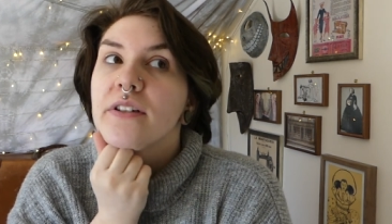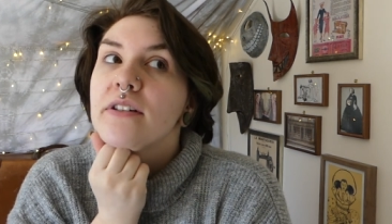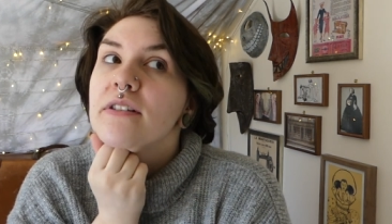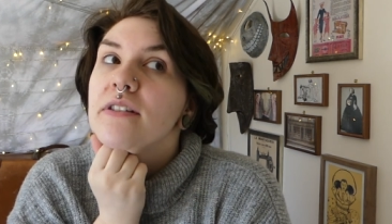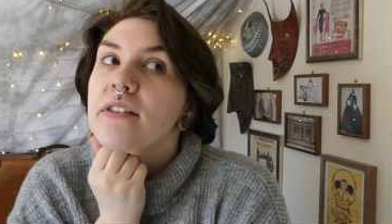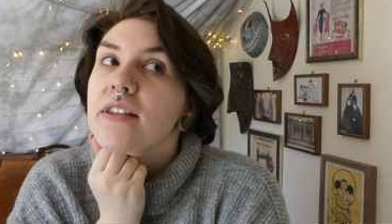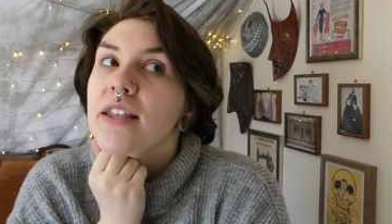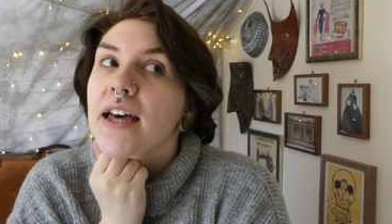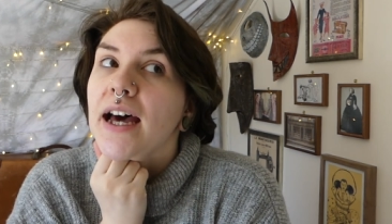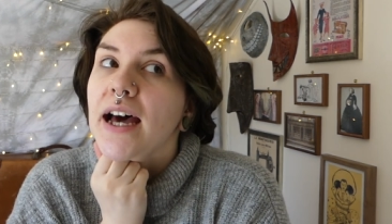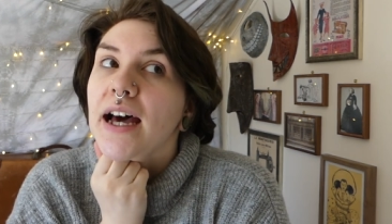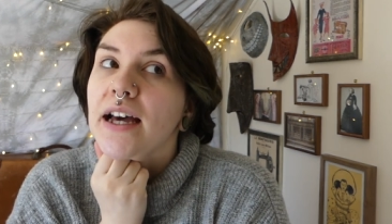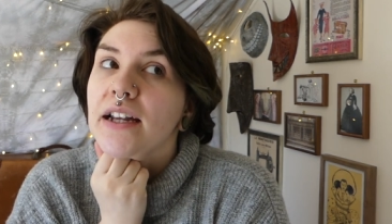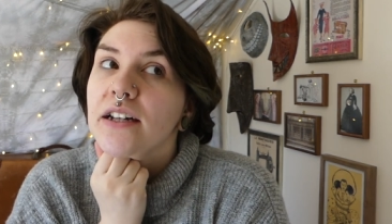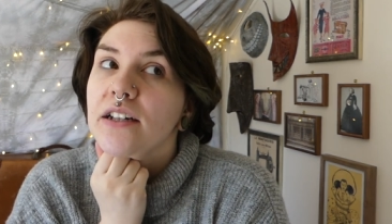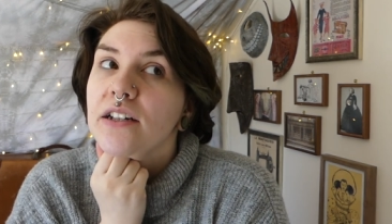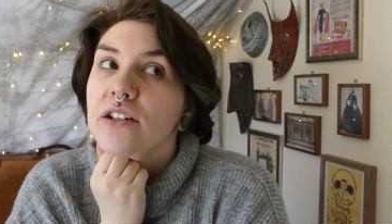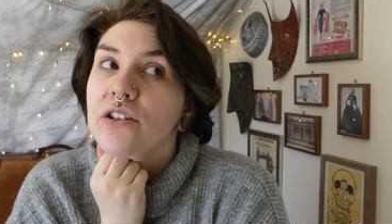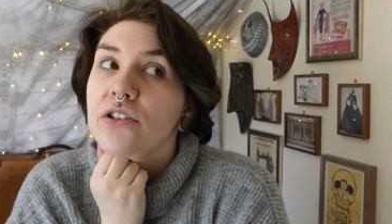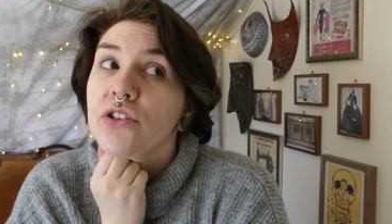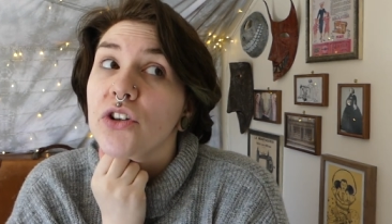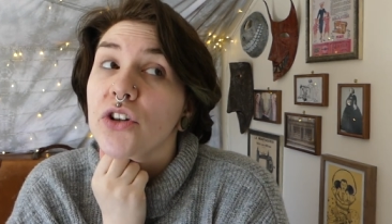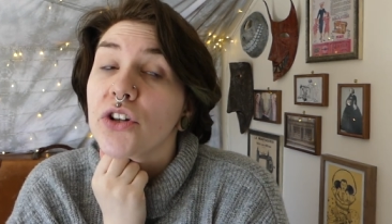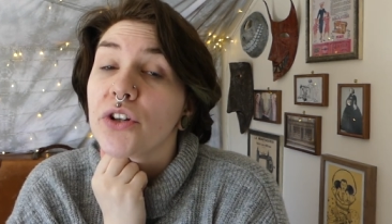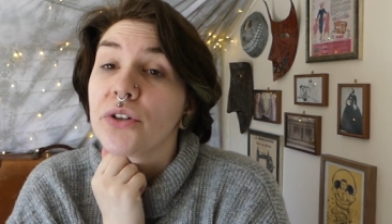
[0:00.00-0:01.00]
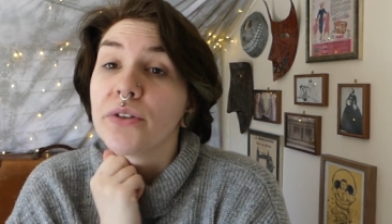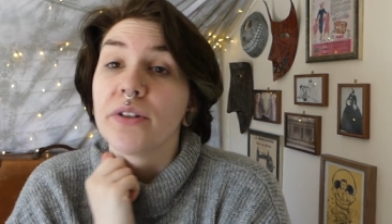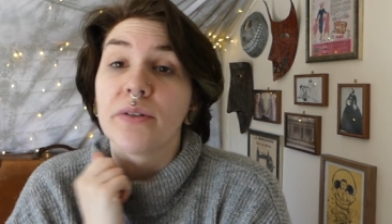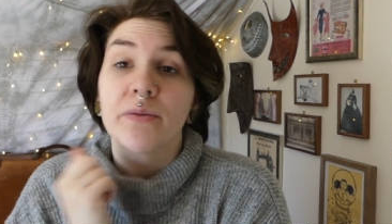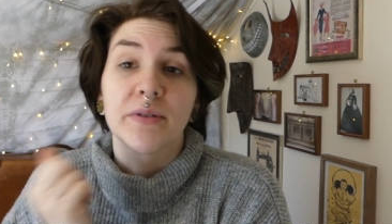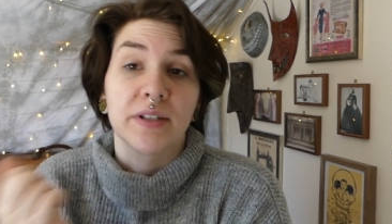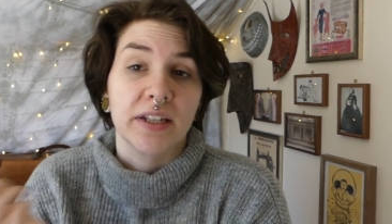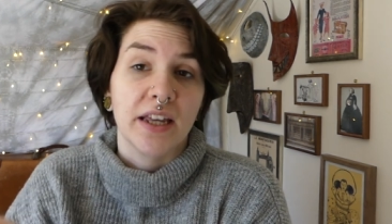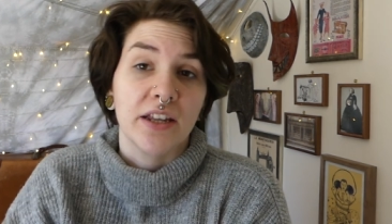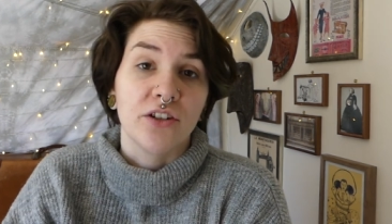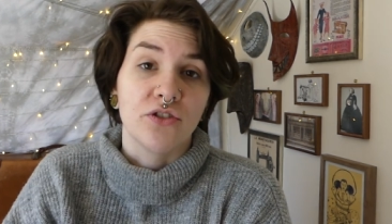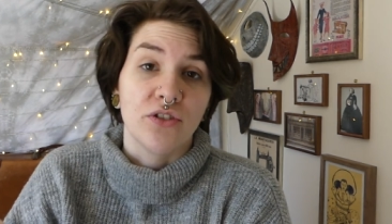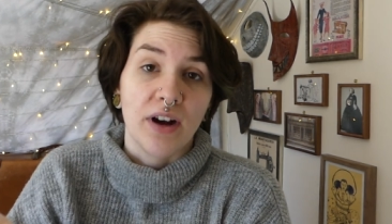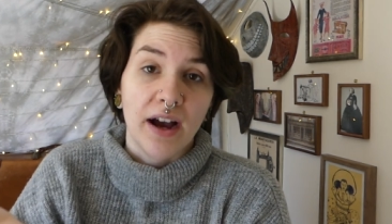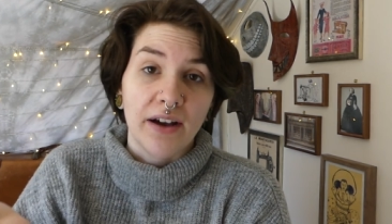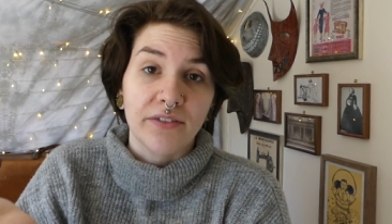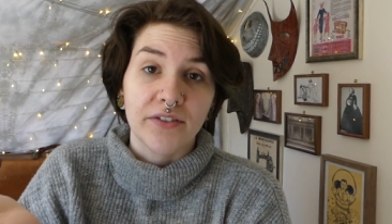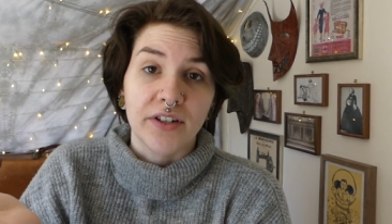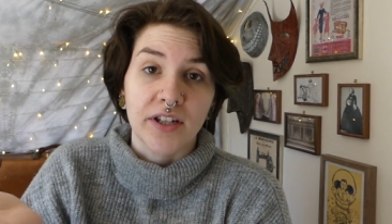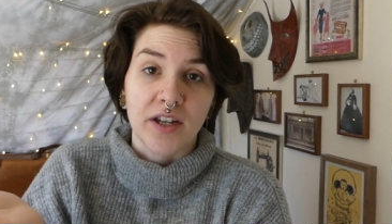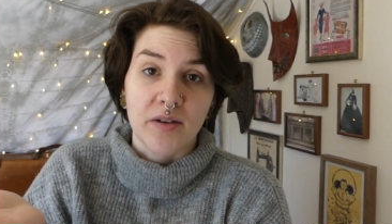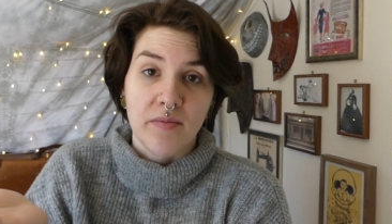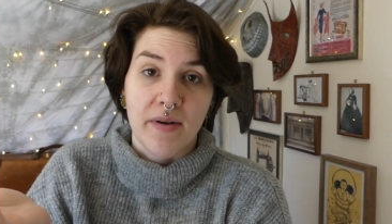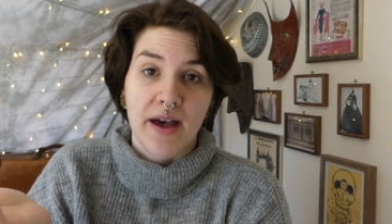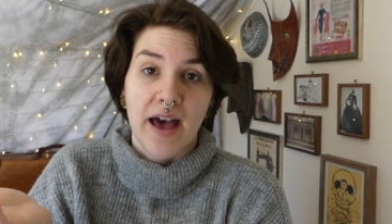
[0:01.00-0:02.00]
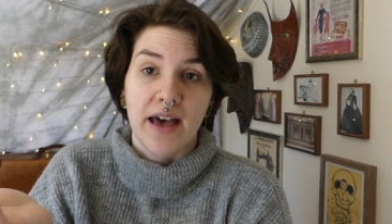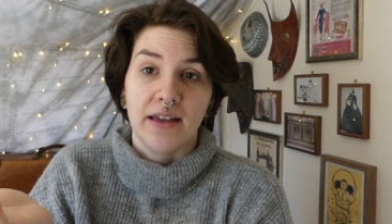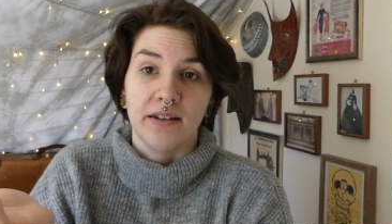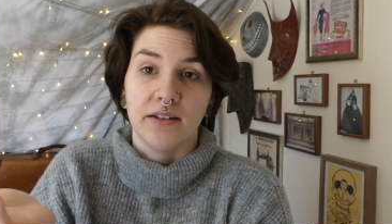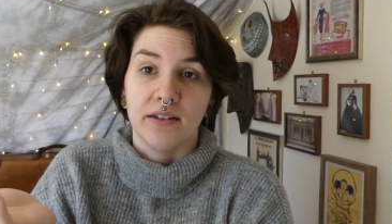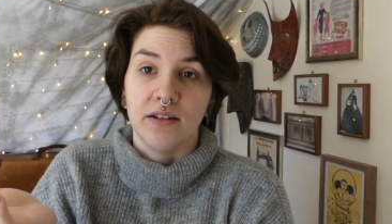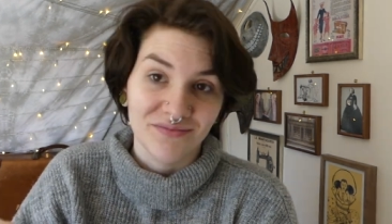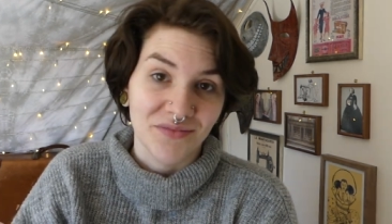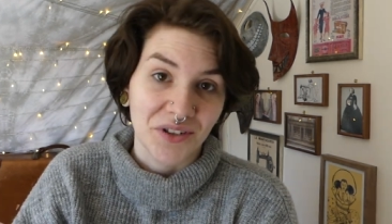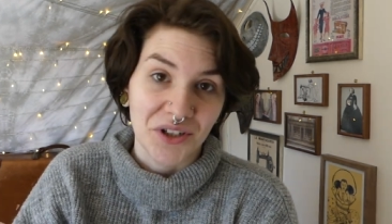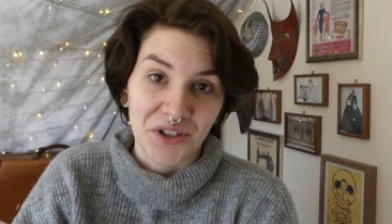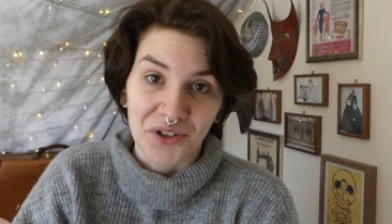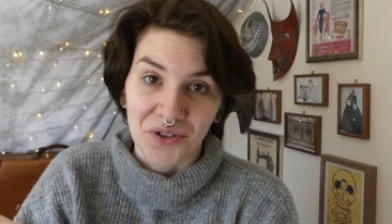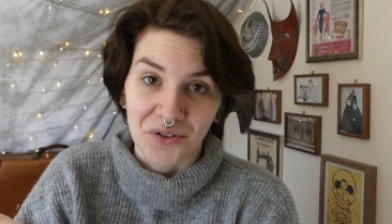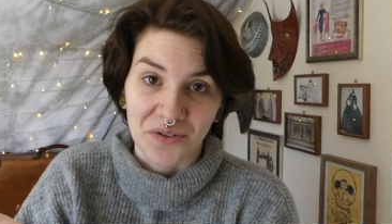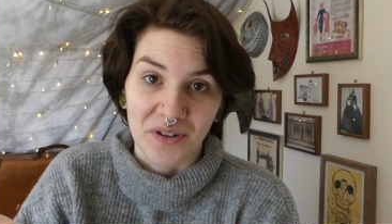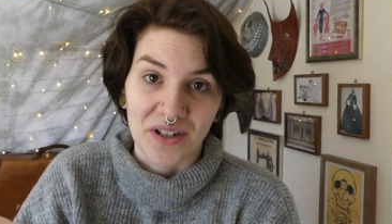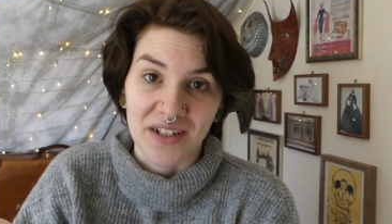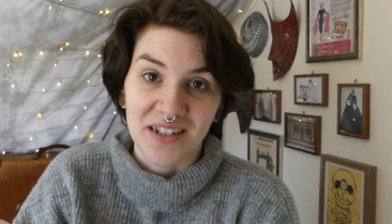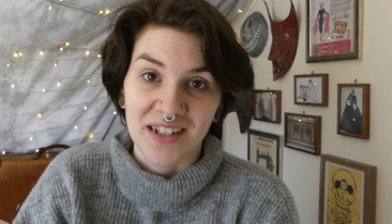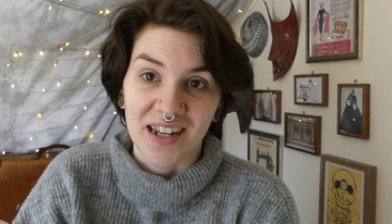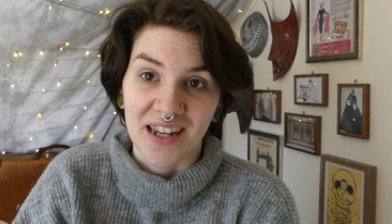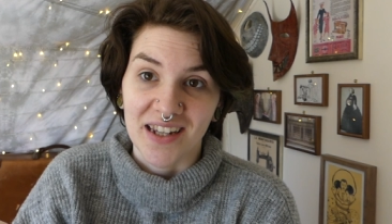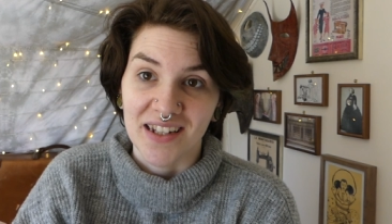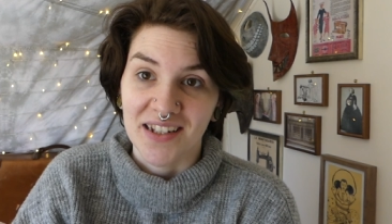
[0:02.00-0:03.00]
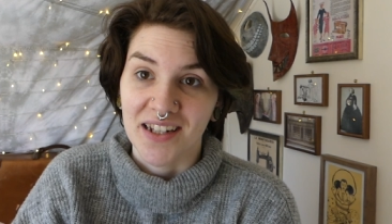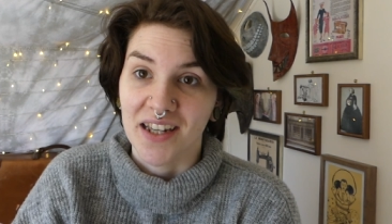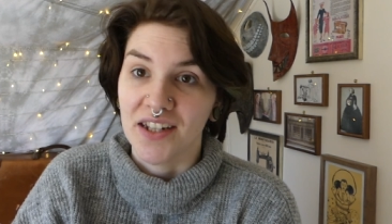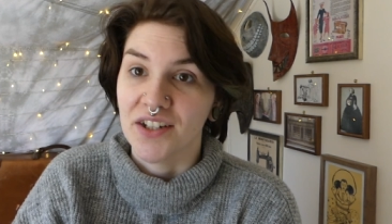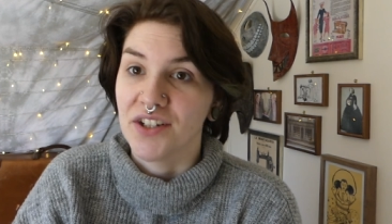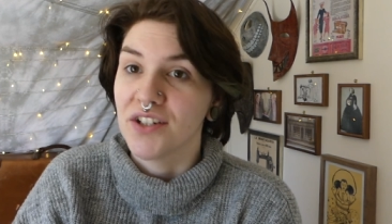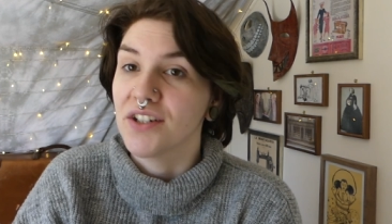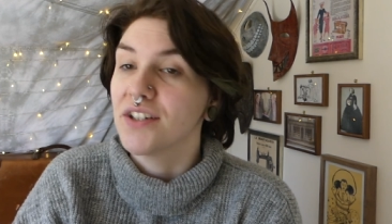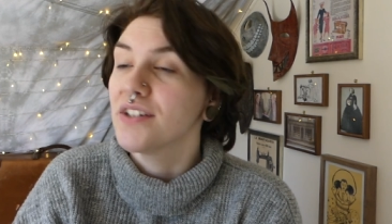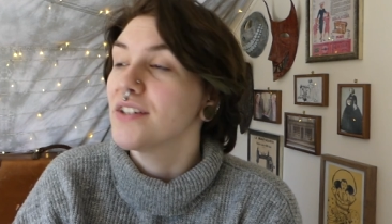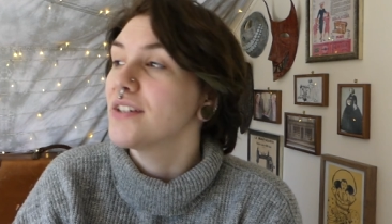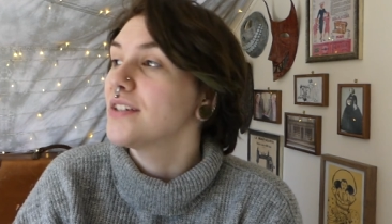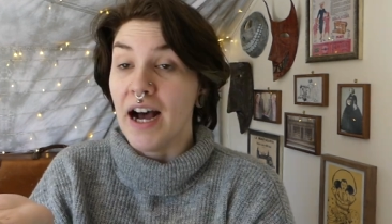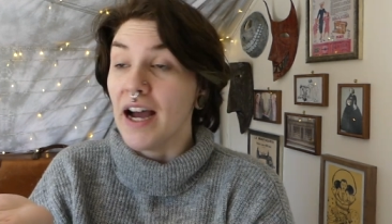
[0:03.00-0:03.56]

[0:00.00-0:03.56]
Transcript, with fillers: that not only was I drafting a pattern, which always takes ages,